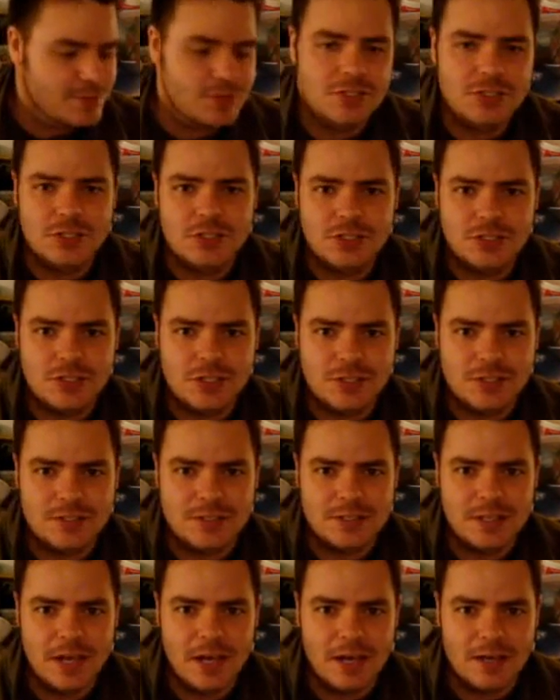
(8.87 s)
she's
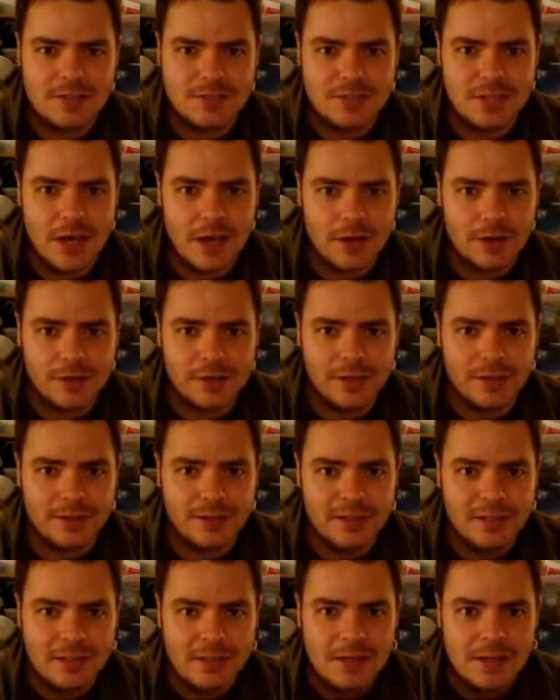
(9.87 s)
just uh, started
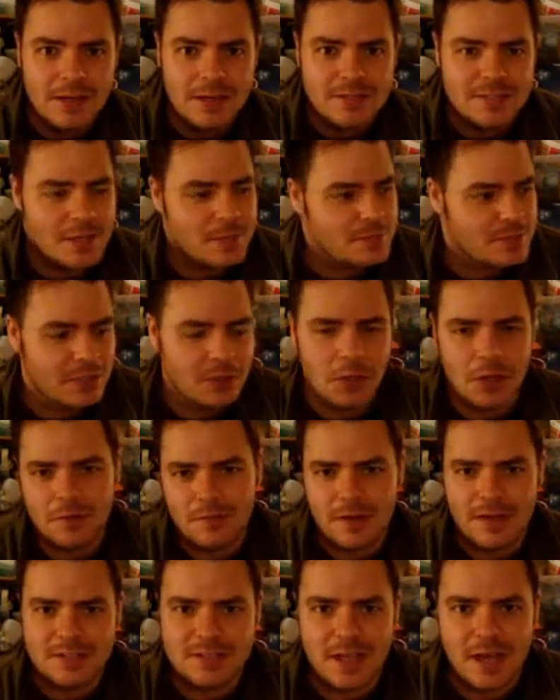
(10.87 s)
it. Seems a lot
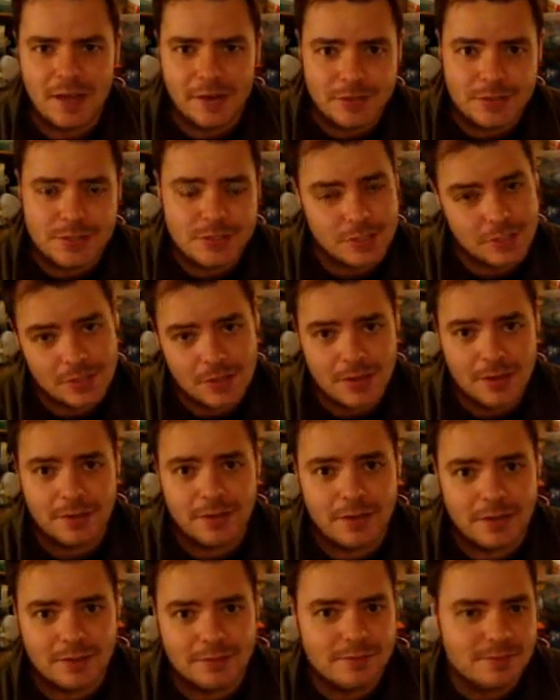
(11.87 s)
of us artists are